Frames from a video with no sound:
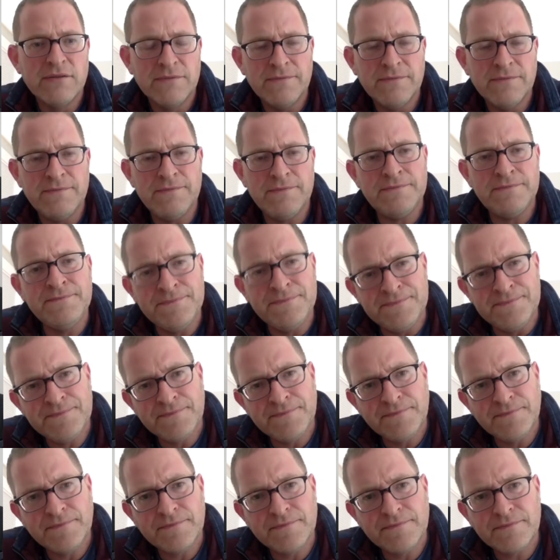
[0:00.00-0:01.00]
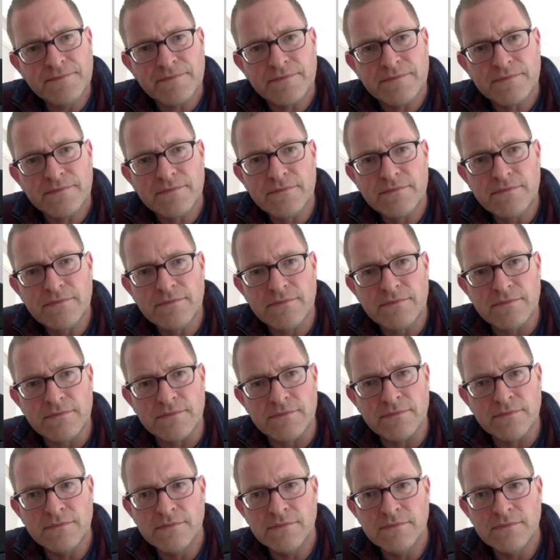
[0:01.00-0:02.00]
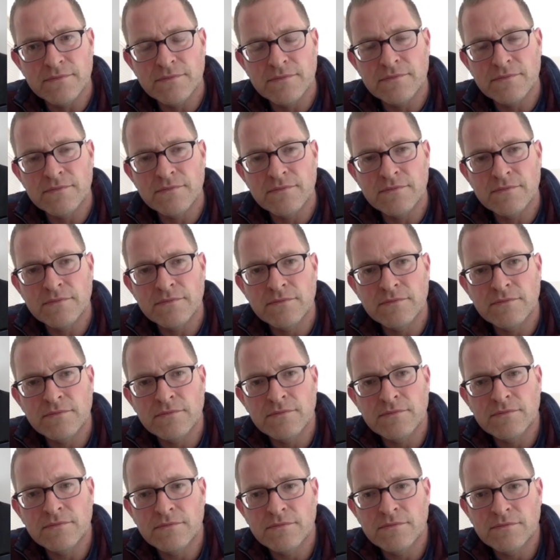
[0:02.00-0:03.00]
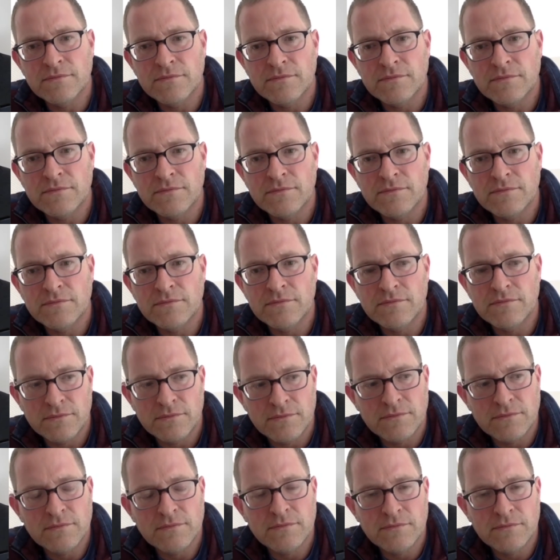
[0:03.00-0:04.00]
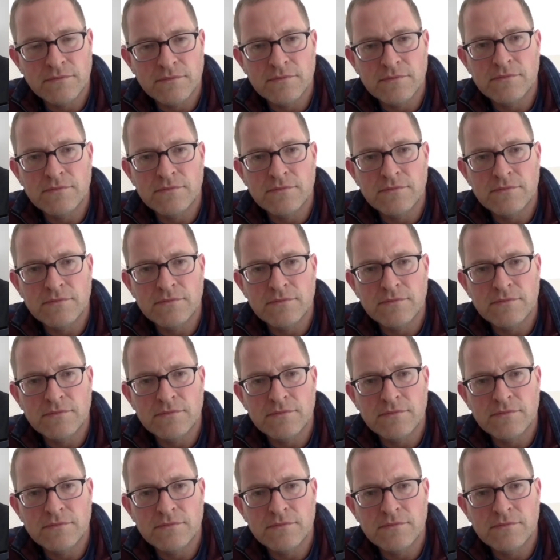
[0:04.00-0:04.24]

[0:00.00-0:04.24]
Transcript: (not speaking)